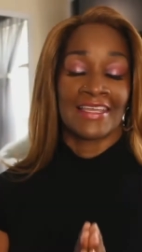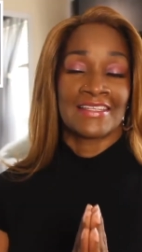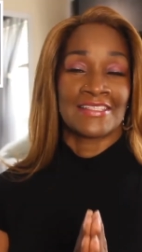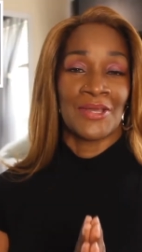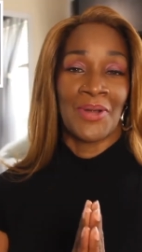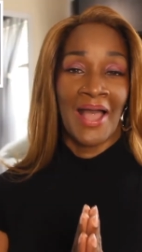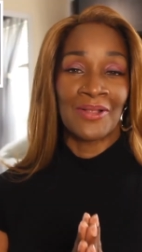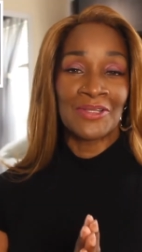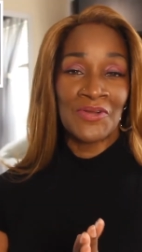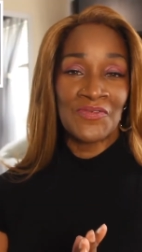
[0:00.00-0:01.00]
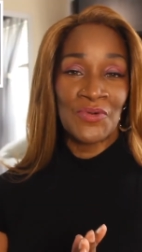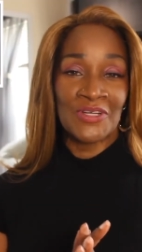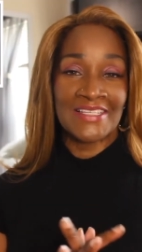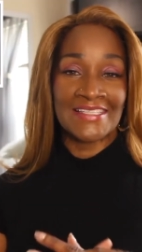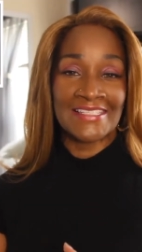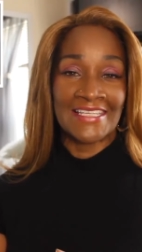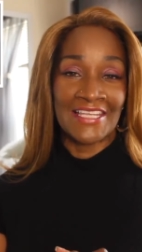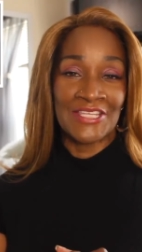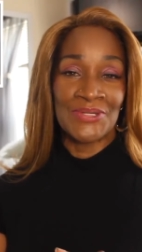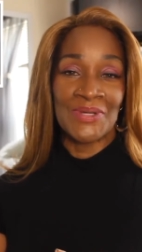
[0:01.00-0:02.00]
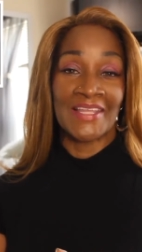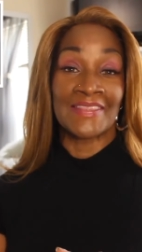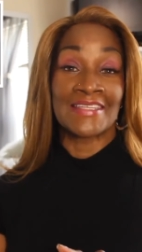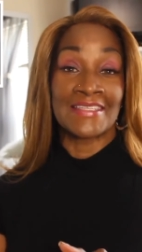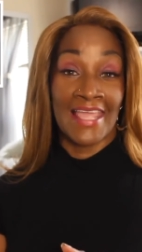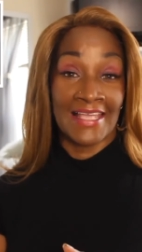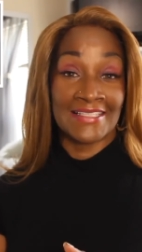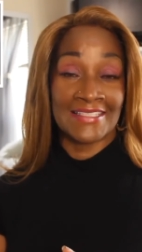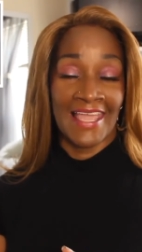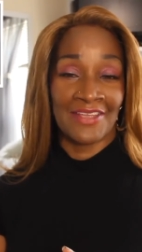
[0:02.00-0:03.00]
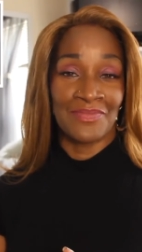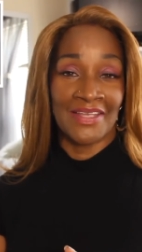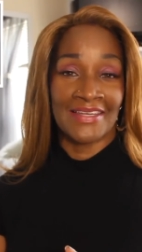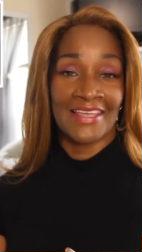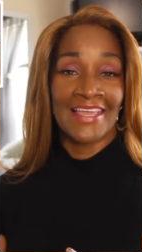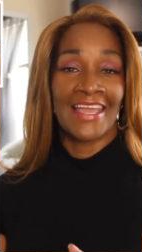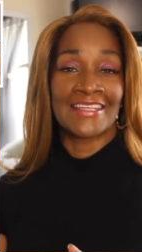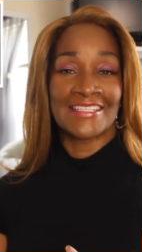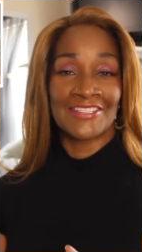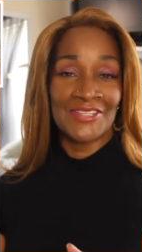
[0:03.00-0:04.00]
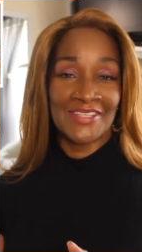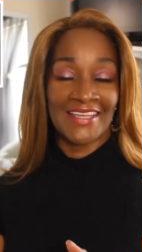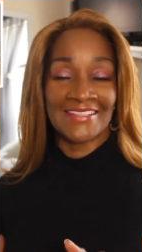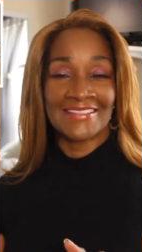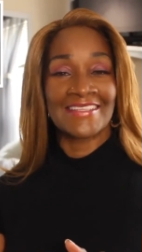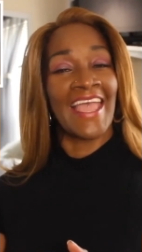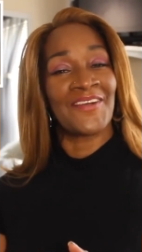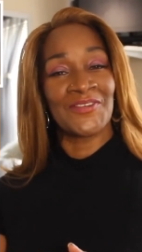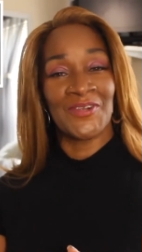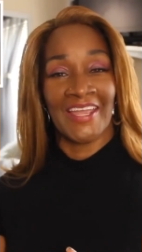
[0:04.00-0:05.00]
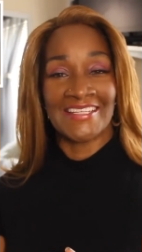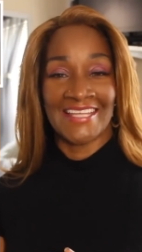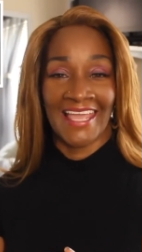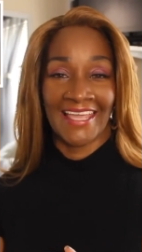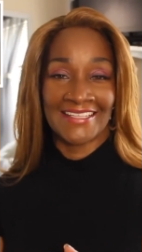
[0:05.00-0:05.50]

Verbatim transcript: So I'll look forward to seeing you in the next segment. Until then, have a great day.